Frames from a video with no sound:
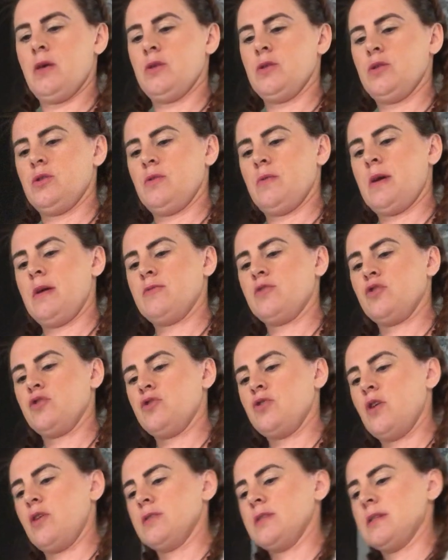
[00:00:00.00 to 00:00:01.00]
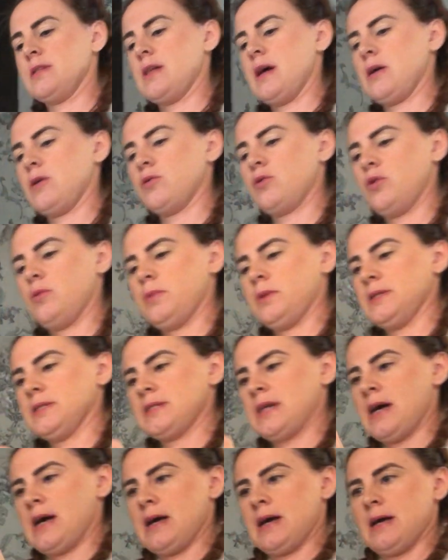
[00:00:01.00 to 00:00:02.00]
So I've just knotted that a couple of
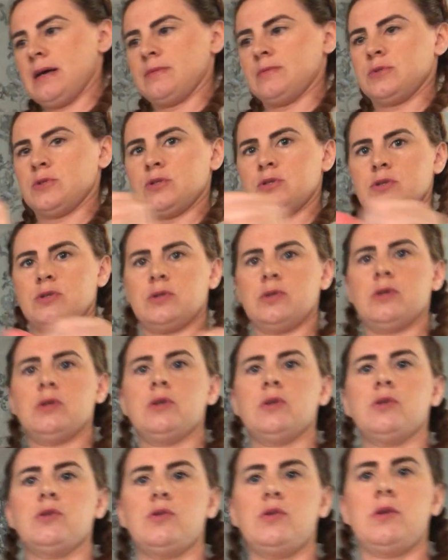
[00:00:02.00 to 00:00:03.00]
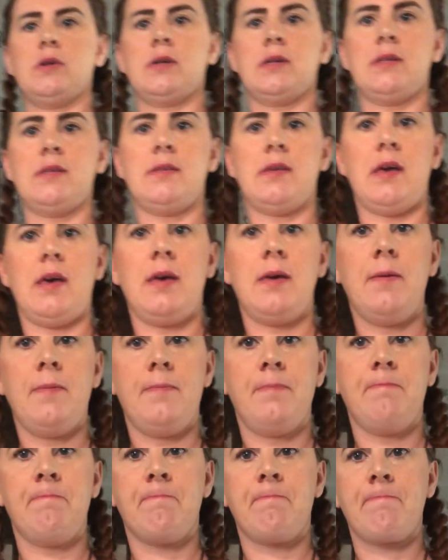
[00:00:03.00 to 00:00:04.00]
times, so you can see.
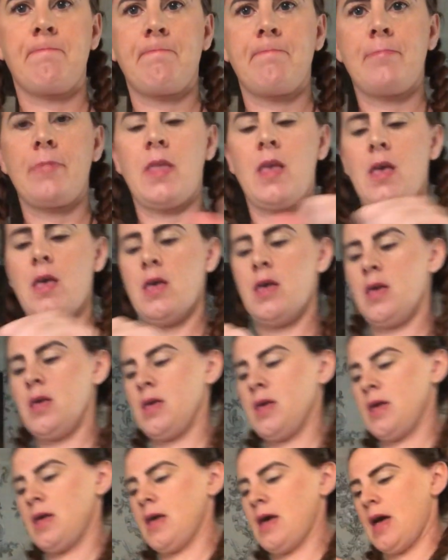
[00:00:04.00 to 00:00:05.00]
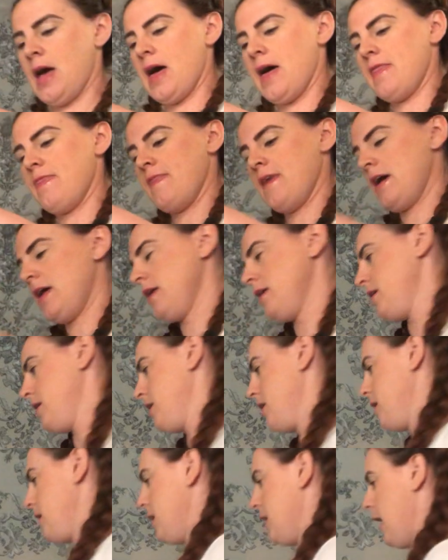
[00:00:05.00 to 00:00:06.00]
And then
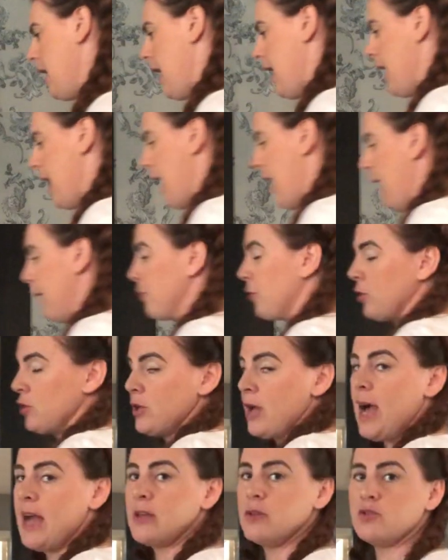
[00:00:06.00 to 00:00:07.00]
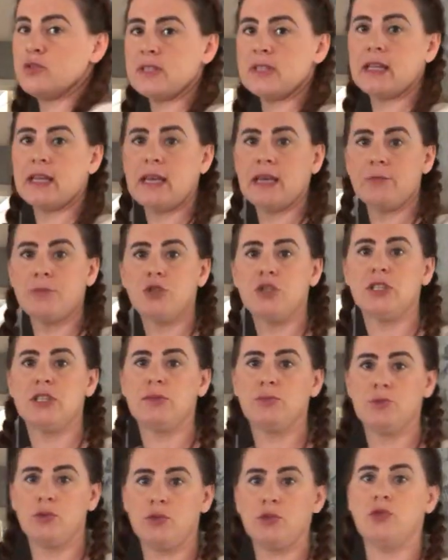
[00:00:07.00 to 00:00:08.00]
I use an air
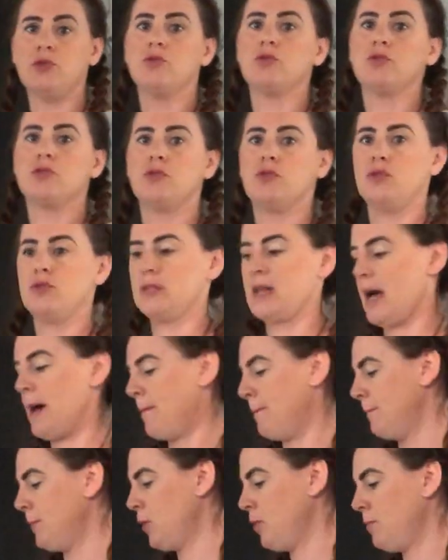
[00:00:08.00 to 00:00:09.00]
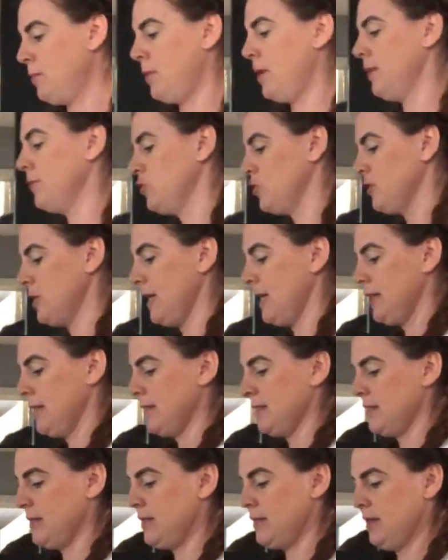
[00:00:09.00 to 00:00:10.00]
machine, but you can use a hand pump. I'm just
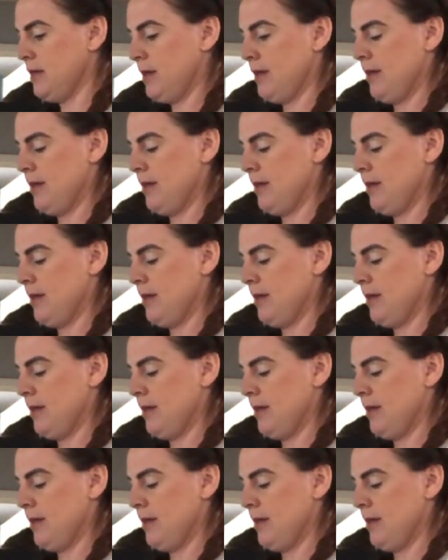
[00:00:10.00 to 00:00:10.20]
lazy.